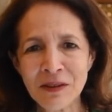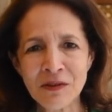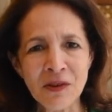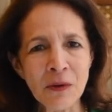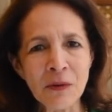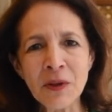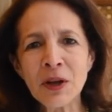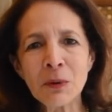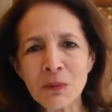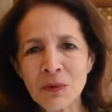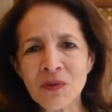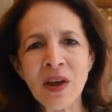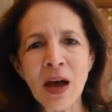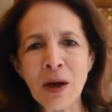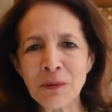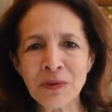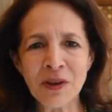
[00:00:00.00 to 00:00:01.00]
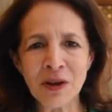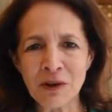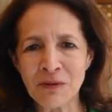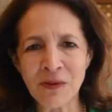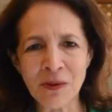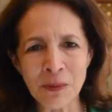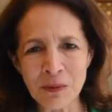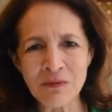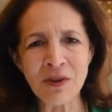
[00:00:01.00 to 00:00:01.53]
so that it was out there
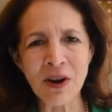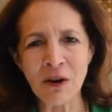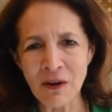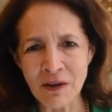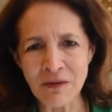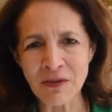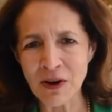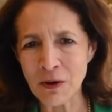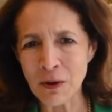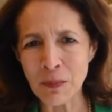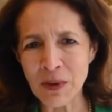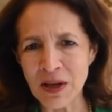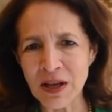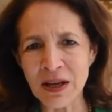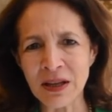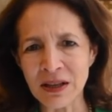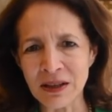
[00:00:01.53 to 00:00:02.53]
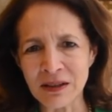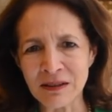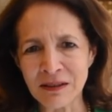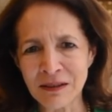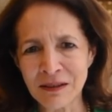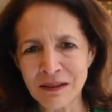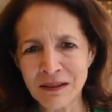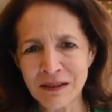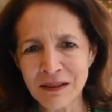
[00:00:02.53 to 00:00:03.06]
from the very, very beginning.
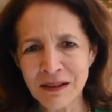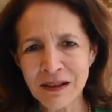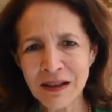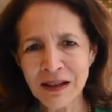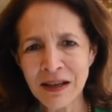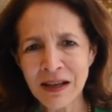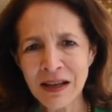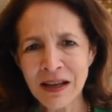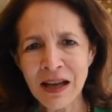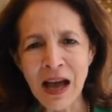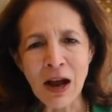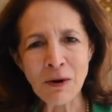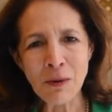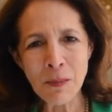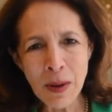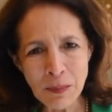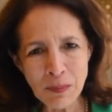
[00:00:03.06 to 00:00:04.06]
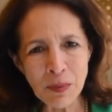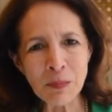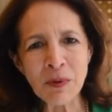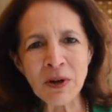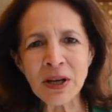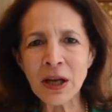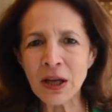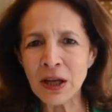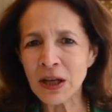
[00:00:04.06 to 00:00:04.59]
I remember
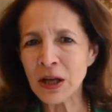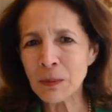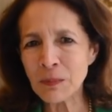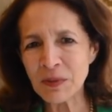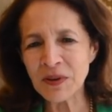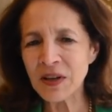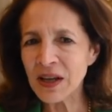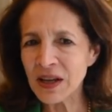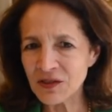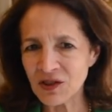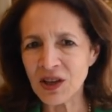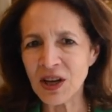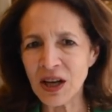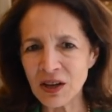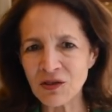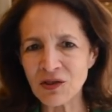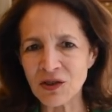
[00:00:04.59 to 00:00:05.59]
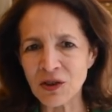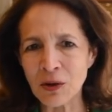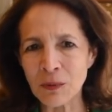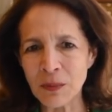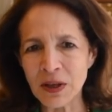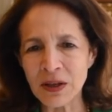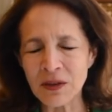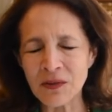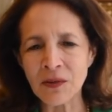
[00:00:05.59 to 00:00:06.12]
bringing it up in the Education
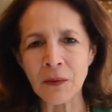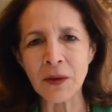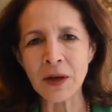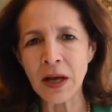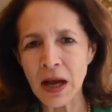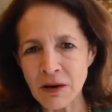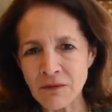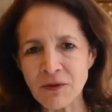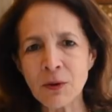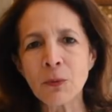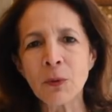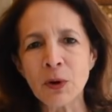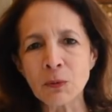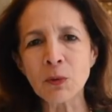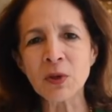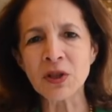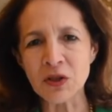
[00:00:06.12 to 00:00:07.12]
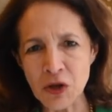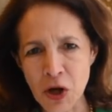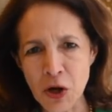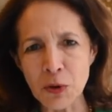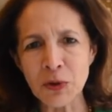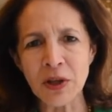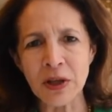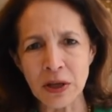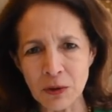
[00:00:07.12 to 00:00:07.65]
Committee so that everyone would
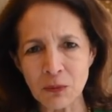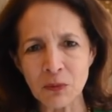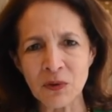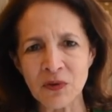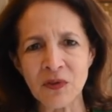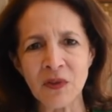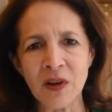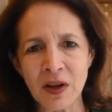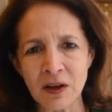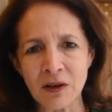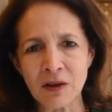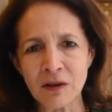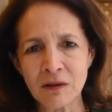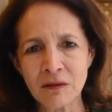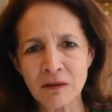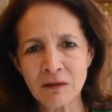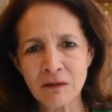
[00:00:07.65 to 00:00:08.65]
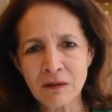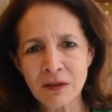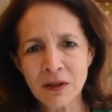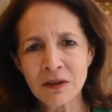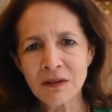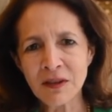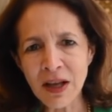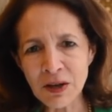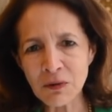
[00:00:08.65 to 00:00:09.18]
know that it was there.
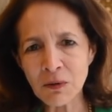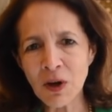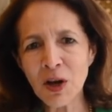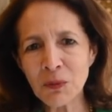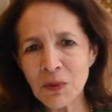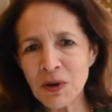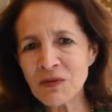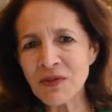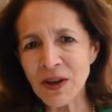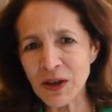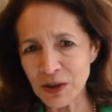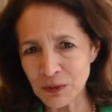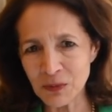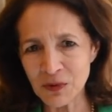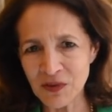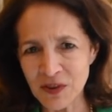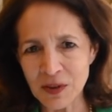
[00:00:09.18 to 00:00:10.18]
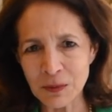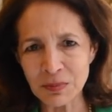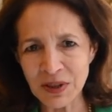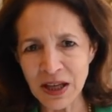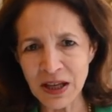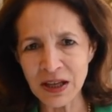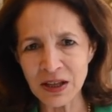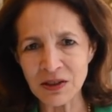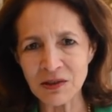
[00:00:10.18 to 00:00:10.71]
Later on, we found it was in the
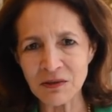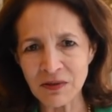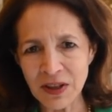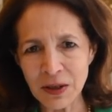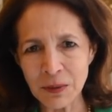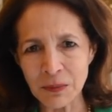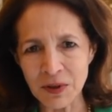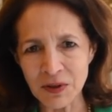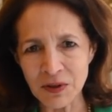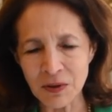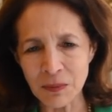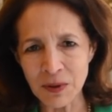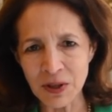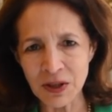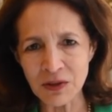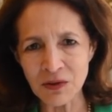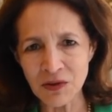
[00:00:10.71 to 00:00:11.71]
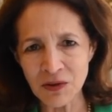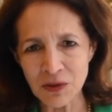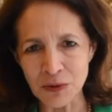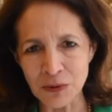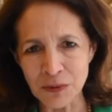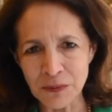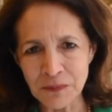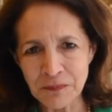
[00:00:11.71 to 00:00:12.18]
Planning and Development Committee, too.